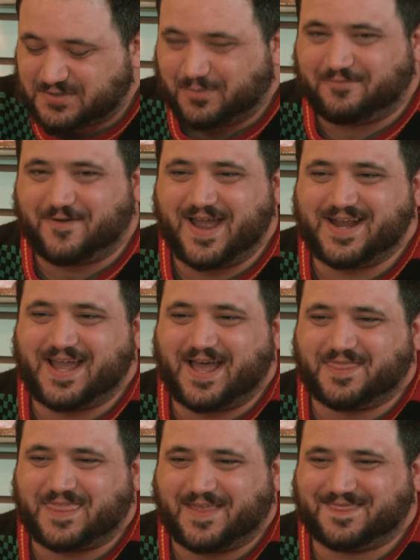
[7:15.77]
so we find
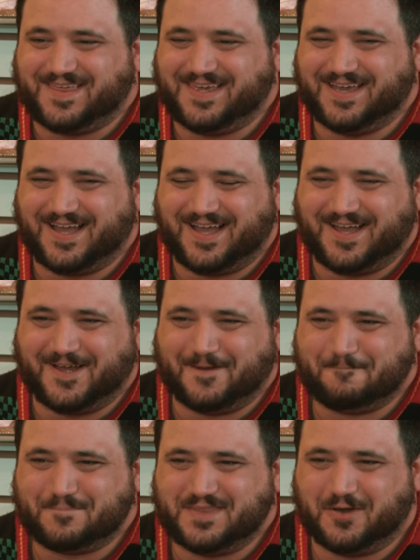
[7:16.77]
out that the
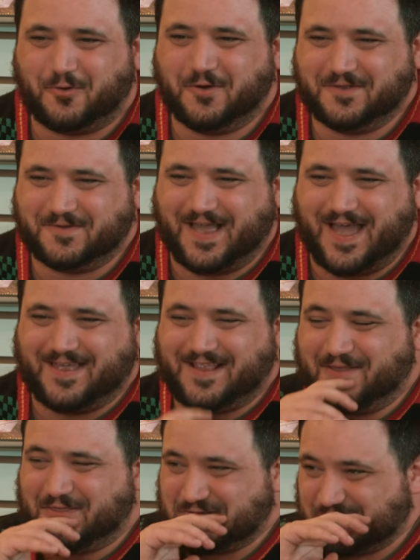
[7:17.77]
uh, the oil guy.
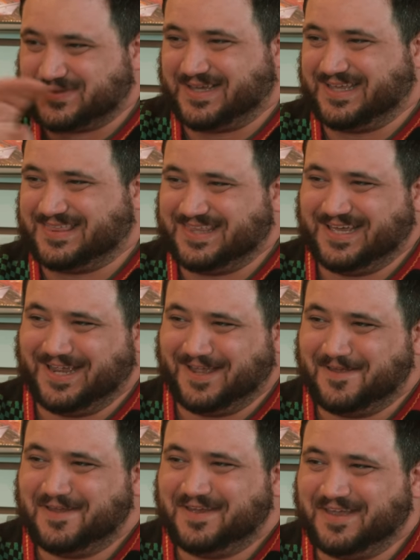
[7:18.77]
Now this was like a
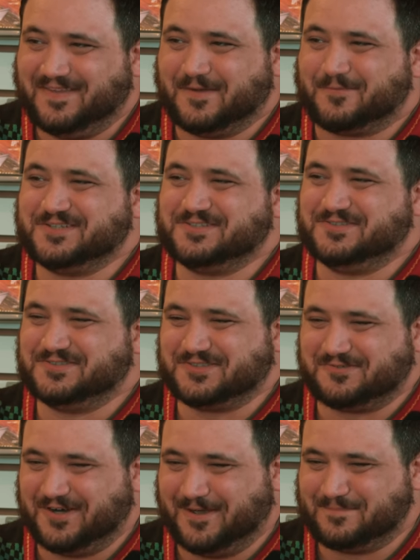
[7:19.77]
thing in the original
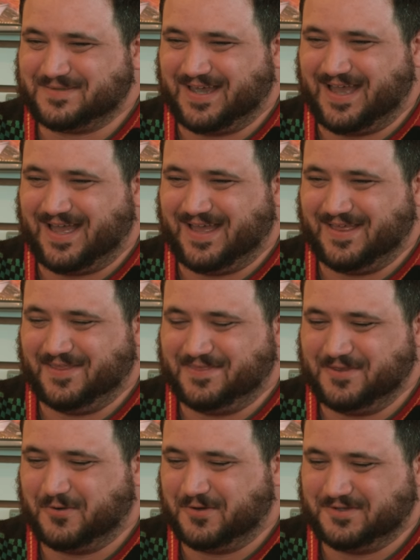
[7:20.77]
script. Uh,
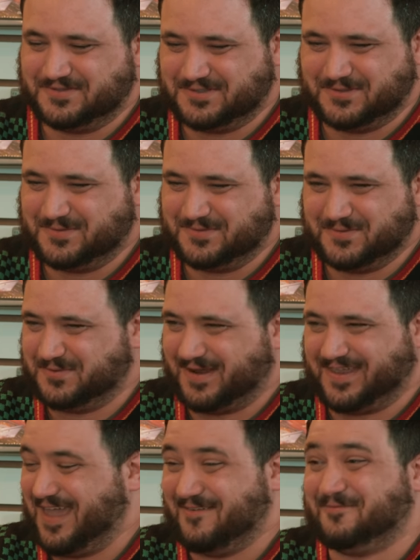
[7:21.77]
the oil dude,
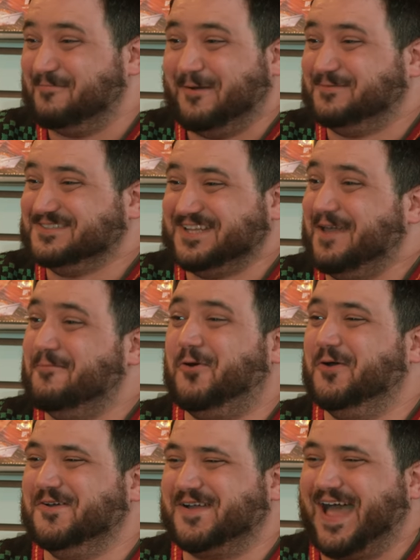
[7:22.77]
I can't remember his name.
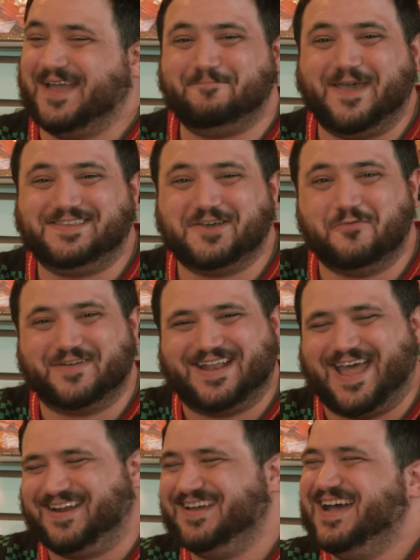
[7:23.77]
Oil guy, Beethoven
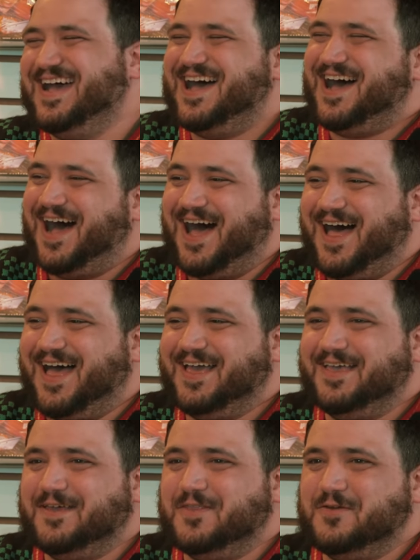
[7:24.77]
dad.
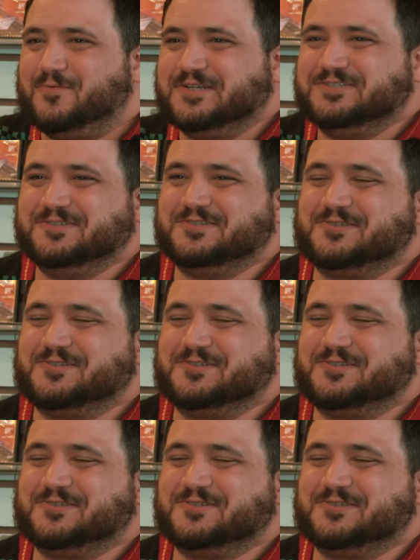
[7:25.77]
Uh, in the original